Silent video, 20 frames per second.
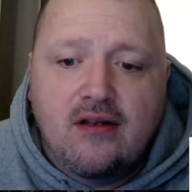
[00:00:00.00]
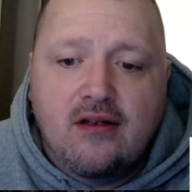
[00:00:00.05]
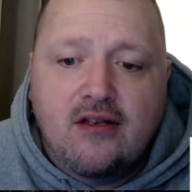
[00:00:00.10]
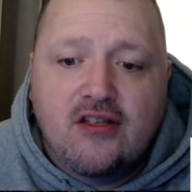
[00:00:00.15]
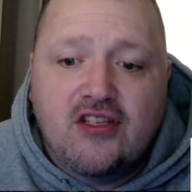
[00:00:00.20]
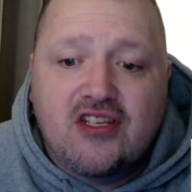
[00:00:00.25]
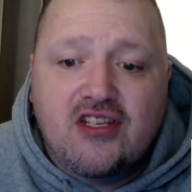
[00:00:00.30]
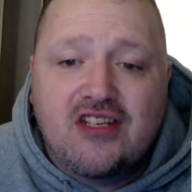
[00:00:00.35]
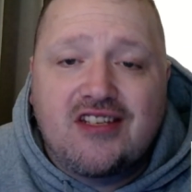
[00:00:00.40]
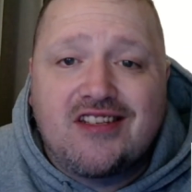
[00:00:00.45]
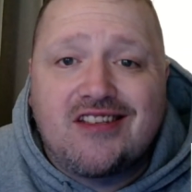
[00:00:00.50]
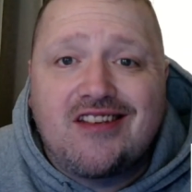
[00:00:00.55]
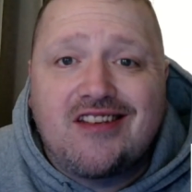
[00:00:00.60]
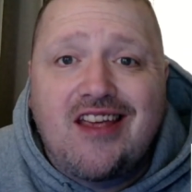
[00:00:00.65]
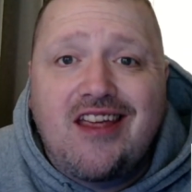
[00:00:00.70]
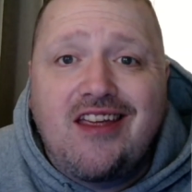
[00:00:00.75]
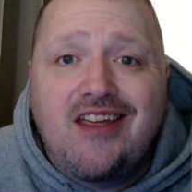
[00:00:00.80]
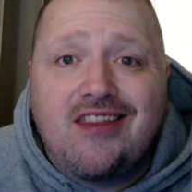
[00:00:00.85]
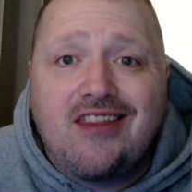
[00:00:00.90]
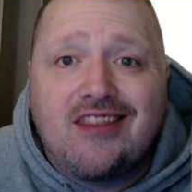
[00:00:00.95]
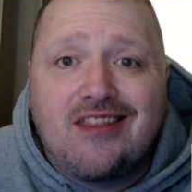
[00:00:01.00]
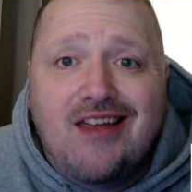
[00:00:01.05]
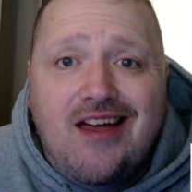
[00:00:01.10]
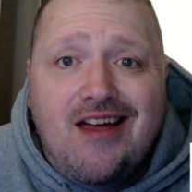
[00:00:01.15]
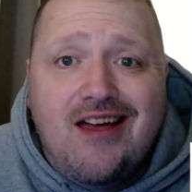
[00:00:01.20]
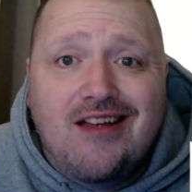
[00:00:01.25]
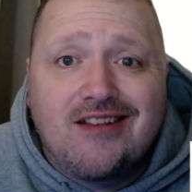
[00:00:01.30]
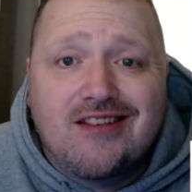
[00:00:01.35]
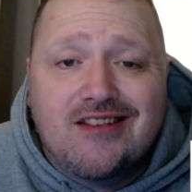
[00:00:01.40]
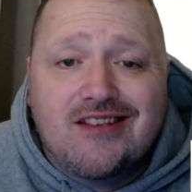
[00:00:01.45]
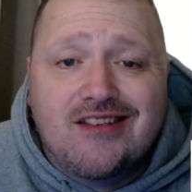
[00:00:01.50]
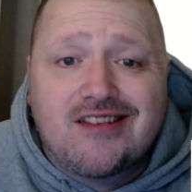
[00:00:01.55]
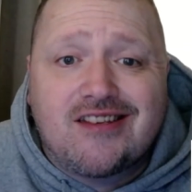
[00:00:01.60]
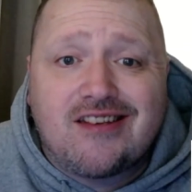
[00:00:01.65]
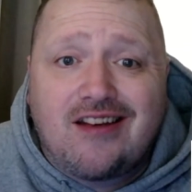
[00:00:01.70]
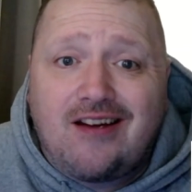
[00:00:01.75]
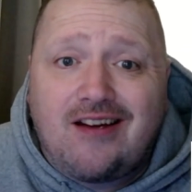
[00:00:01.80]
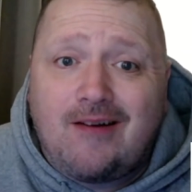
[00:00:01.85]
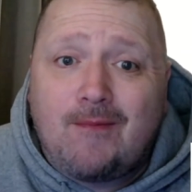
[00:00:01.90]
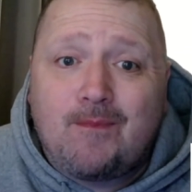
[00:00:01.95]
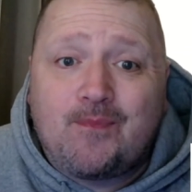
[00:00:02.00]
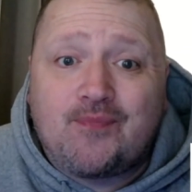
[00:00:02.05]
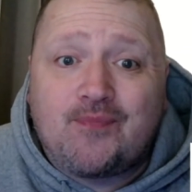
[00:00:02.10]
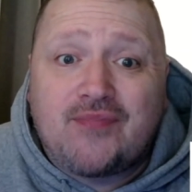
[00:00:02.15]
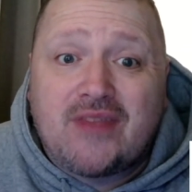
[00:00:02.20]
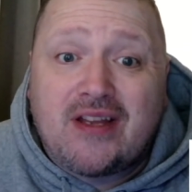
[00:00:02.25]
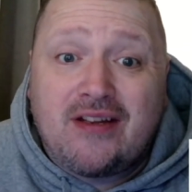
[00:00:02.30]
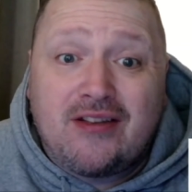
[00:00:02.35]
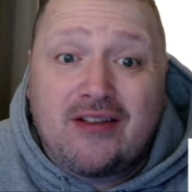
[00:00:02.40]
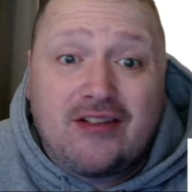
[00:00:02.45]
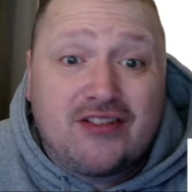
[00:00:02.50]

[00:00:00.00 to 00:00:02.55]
To say that the